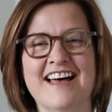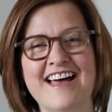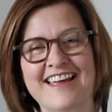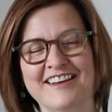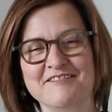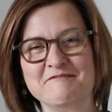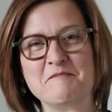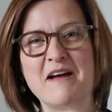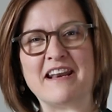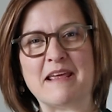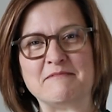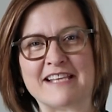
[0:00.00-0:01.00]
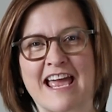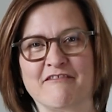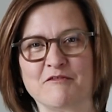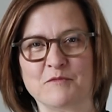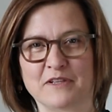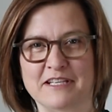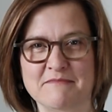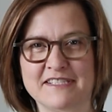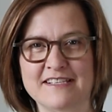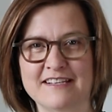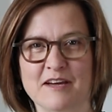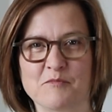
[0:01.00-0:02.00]
Hi, well my name's Karen
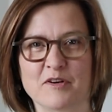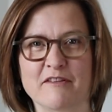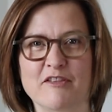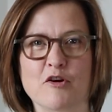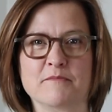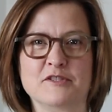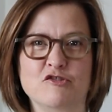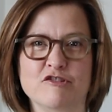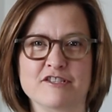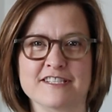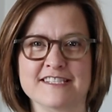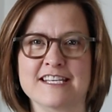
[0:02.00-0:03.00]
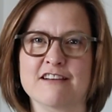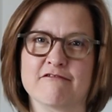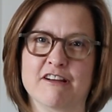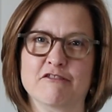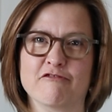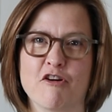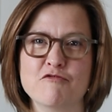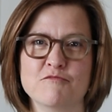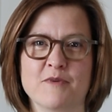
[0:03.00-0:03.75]
Williamson. I'm one of the obstetricians here at GROW.